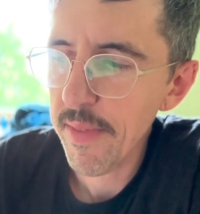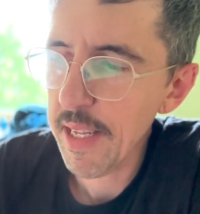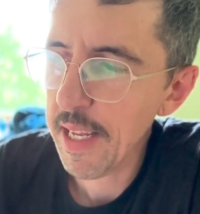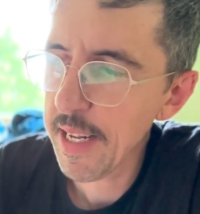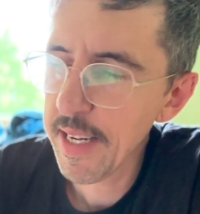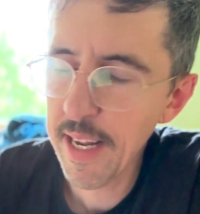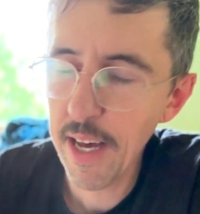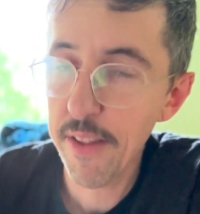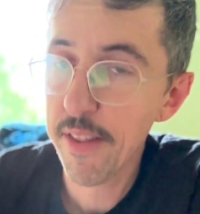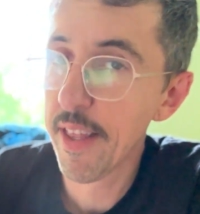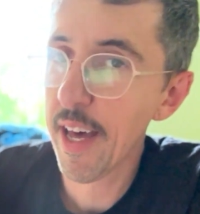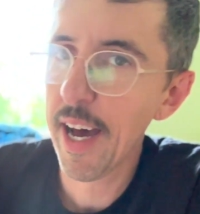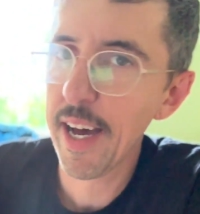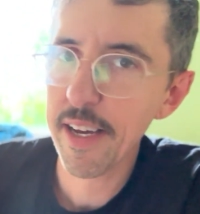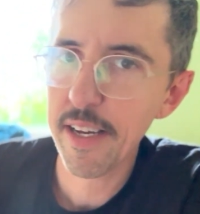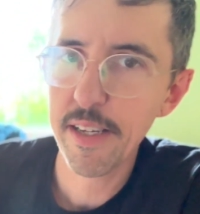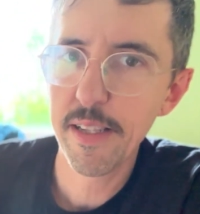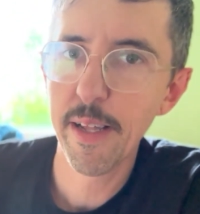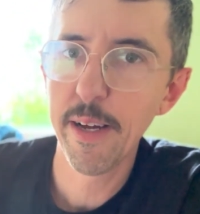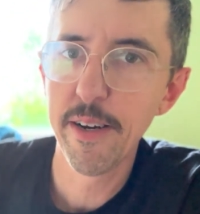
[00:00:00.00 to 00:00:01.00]
Now
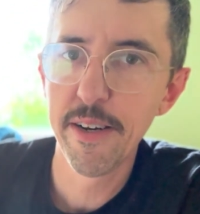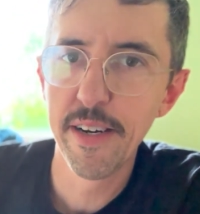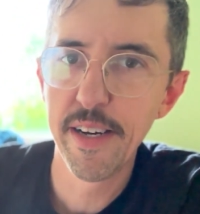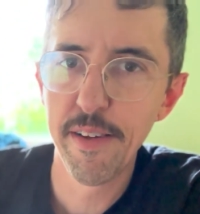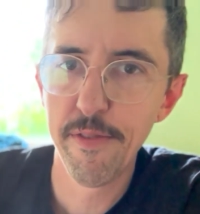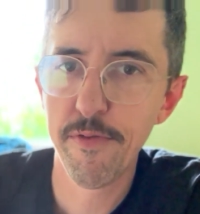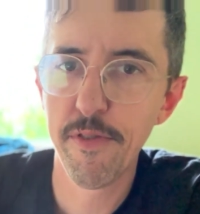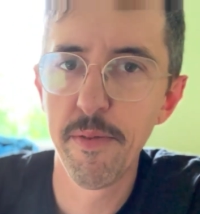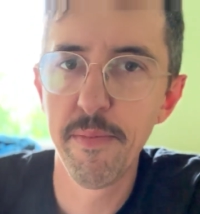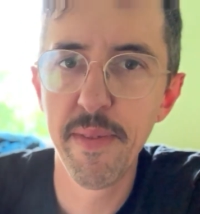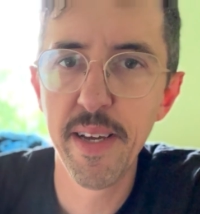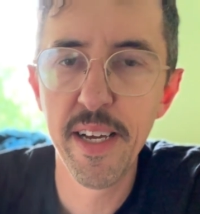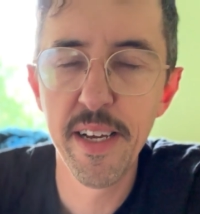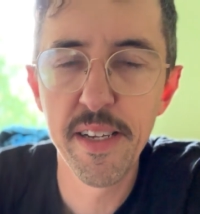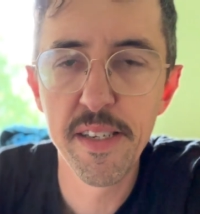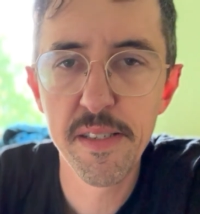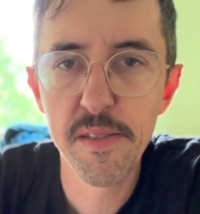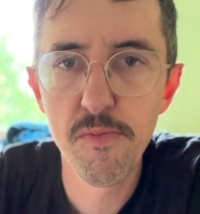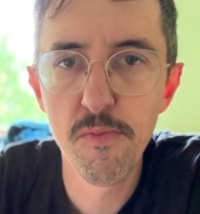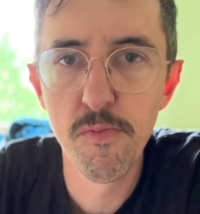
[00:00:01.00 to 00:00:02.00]
that clarity for me
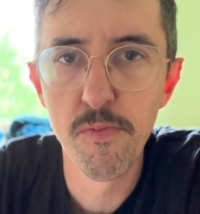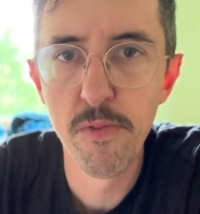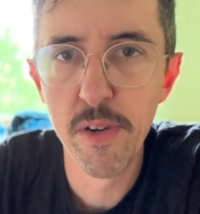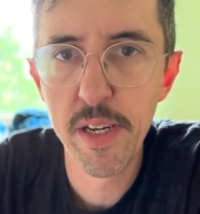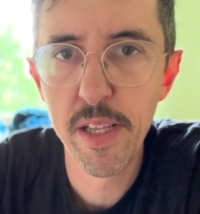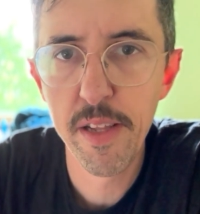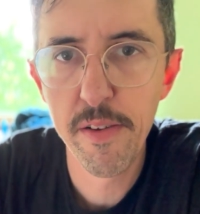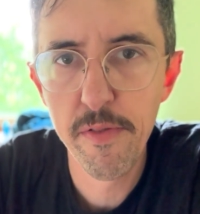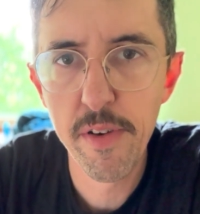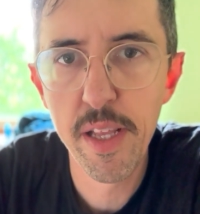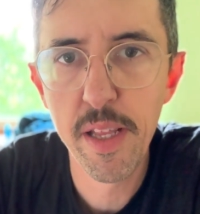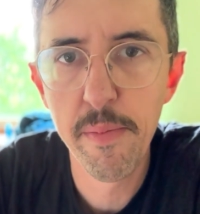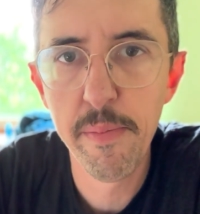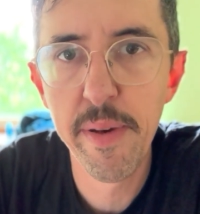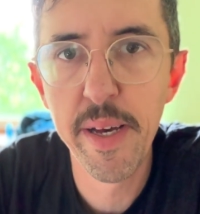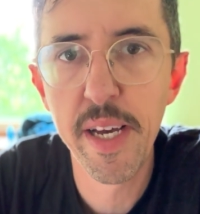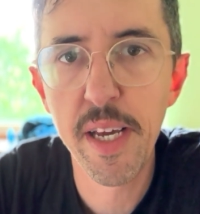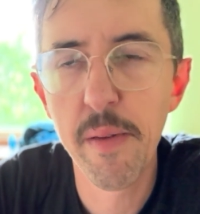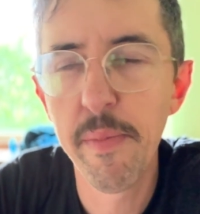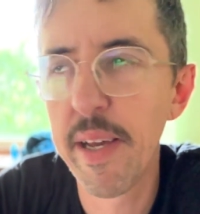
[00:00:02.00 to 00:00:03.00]
is really, really
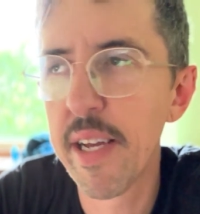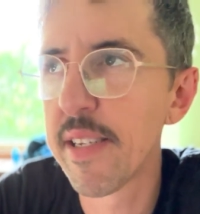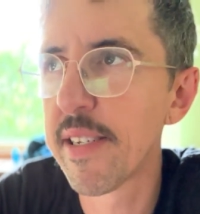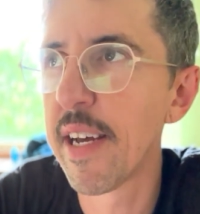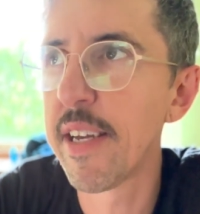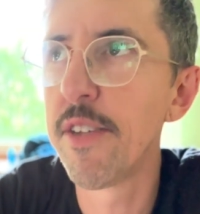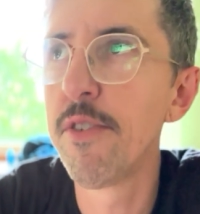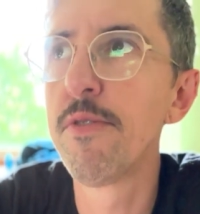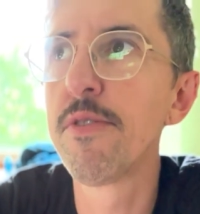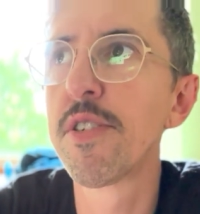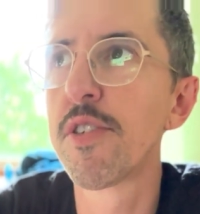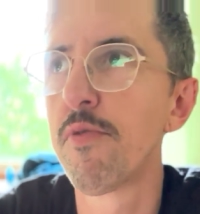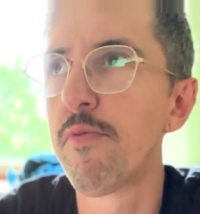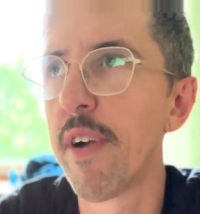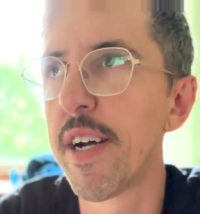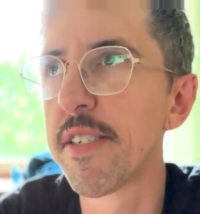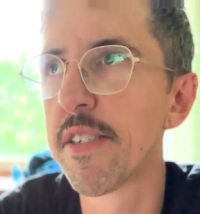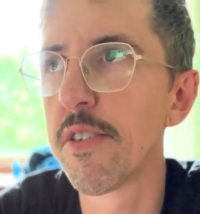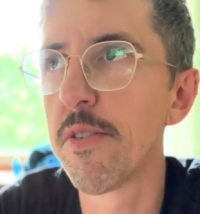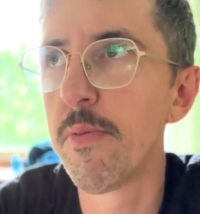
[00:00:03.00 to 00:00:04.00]
big because I used to
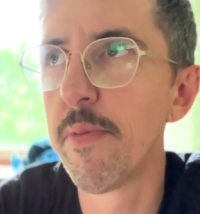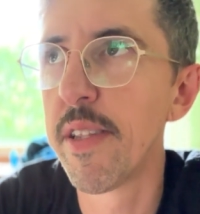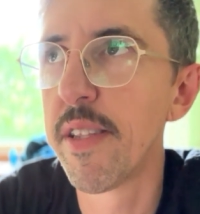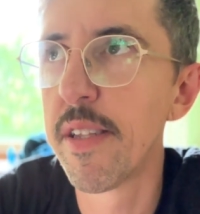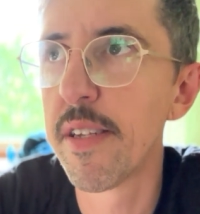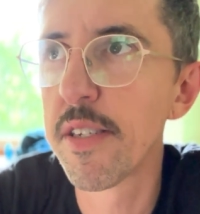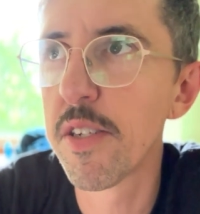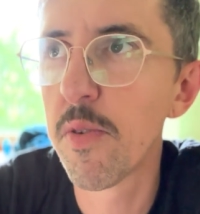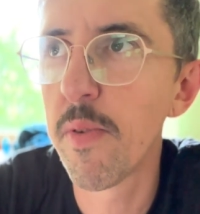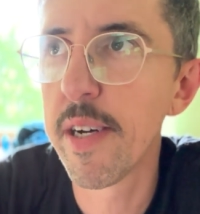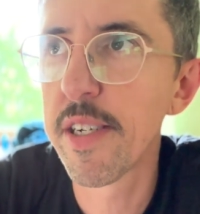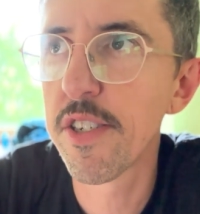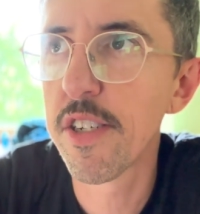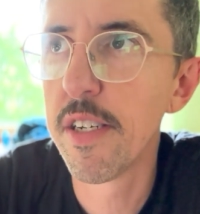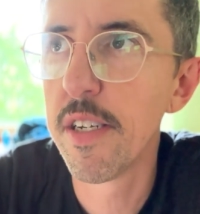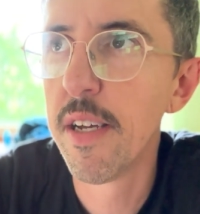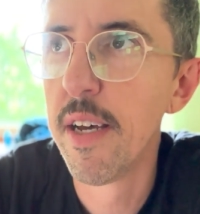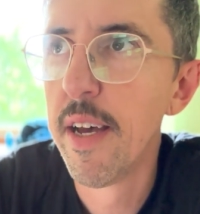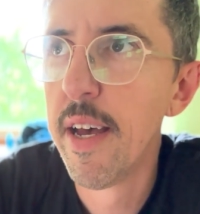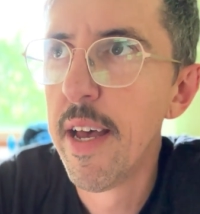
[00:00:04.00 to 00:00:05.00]
wrestle with this
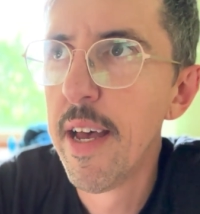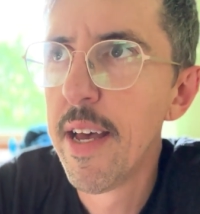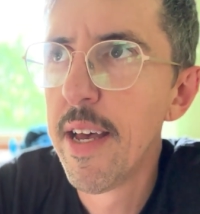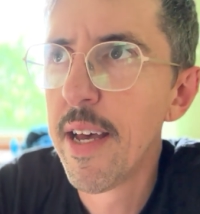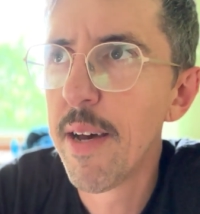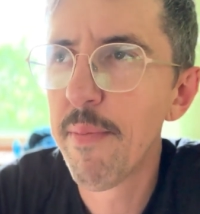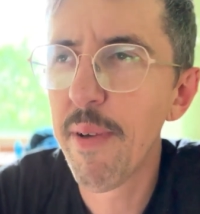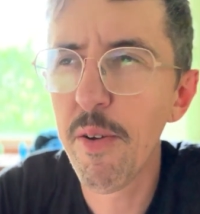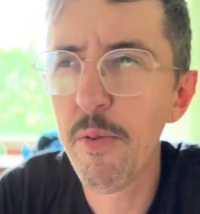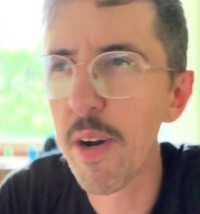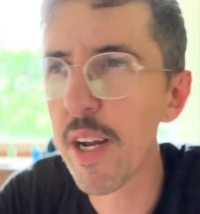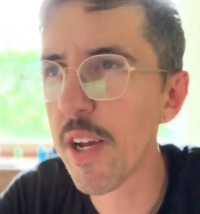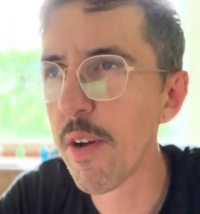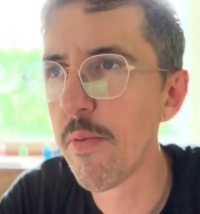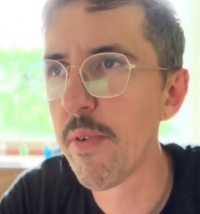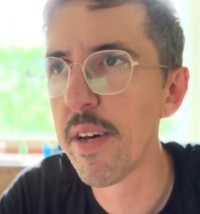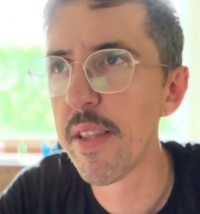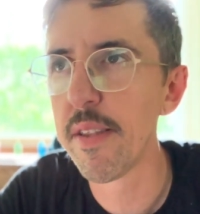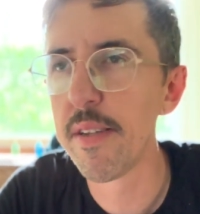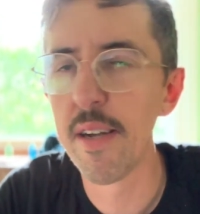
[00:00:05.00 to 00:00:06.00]
question. Am I working
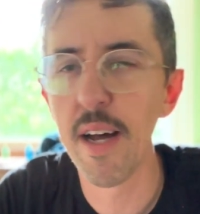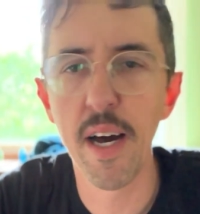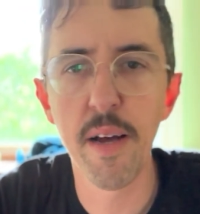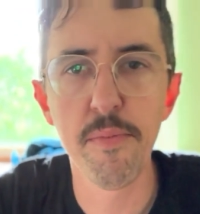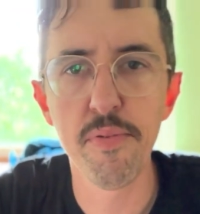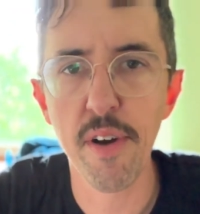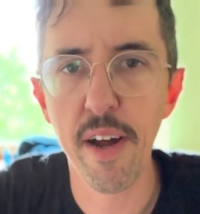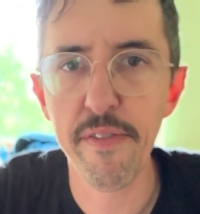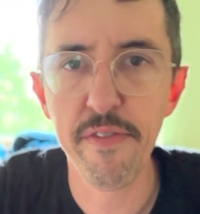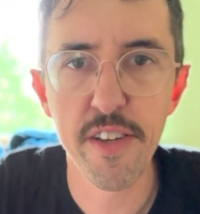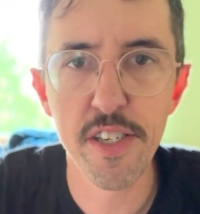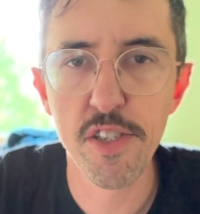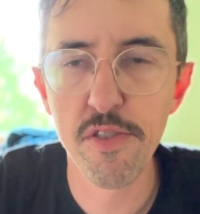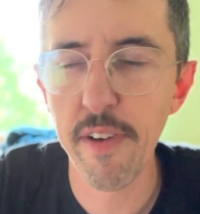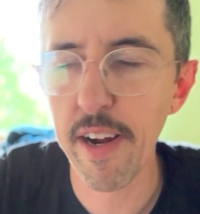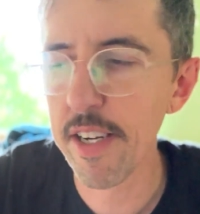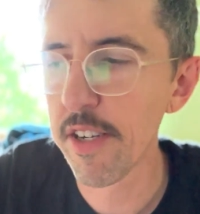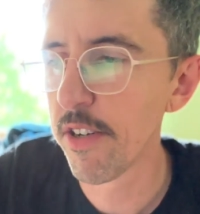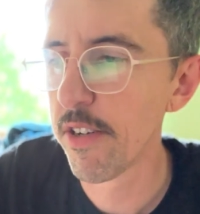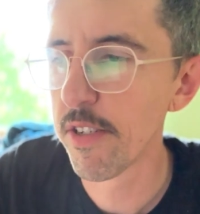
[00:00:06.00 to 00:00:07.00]
with nonprofit
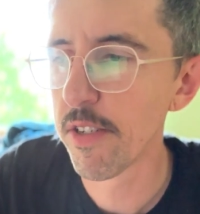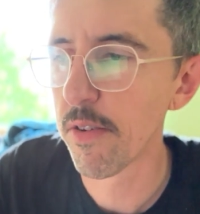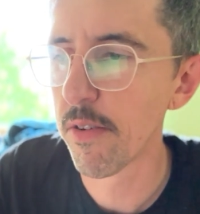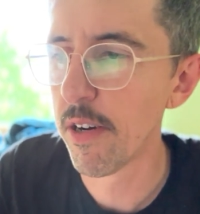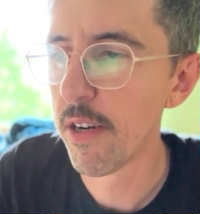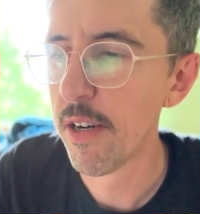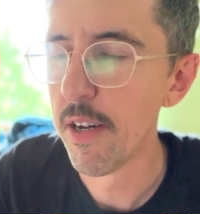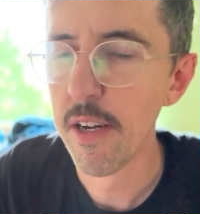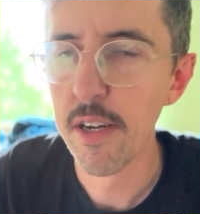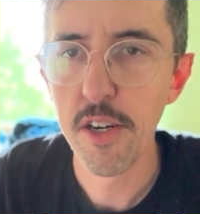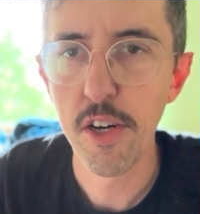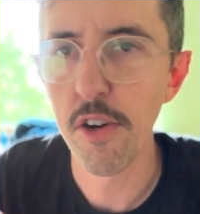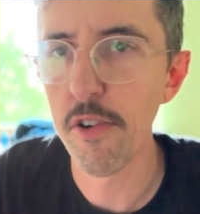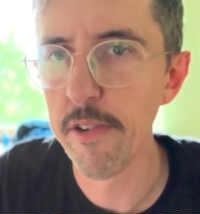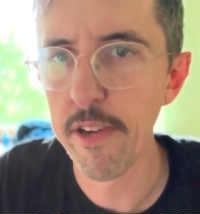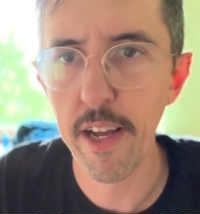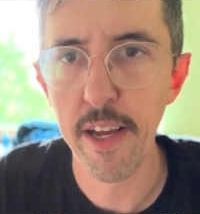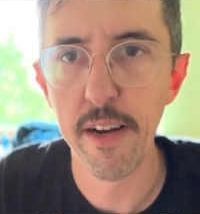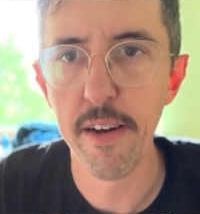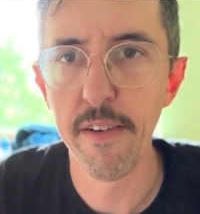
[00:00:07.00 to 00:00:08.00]
directors or
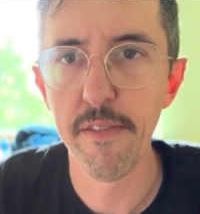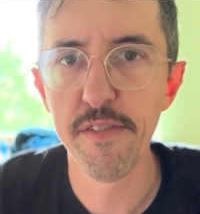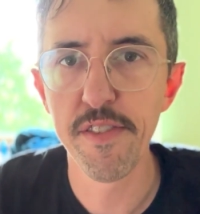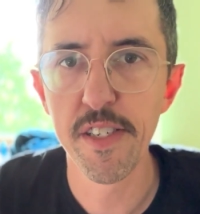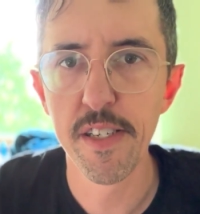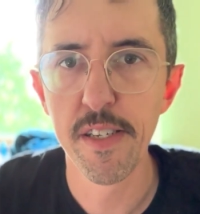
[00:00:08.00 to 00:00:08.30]
creators,